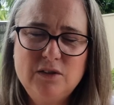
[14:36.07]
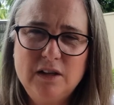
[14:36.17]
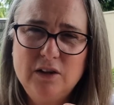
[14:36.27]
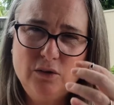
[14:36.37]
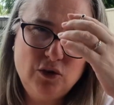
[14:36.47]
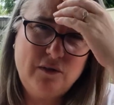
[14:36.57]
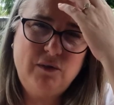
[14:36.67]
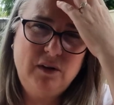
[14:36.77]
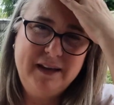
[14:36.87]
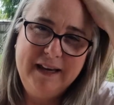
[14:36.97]
little
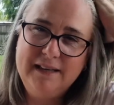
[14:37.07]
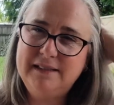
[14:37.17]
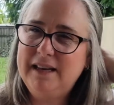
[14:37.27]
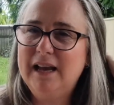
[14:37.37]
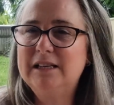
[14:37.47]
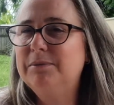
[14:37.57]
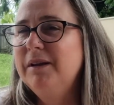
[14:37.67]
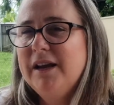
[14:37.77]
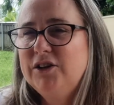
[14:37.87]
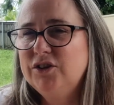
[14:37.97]
novel is the
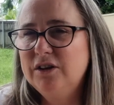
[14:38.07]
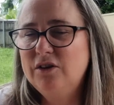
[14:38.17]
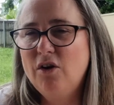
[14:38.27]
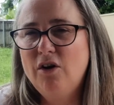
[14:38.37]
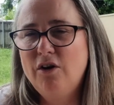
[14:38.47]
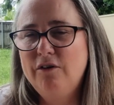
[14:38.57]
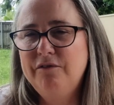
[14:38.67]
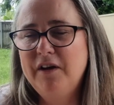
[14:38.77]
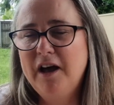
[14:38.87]
explanation of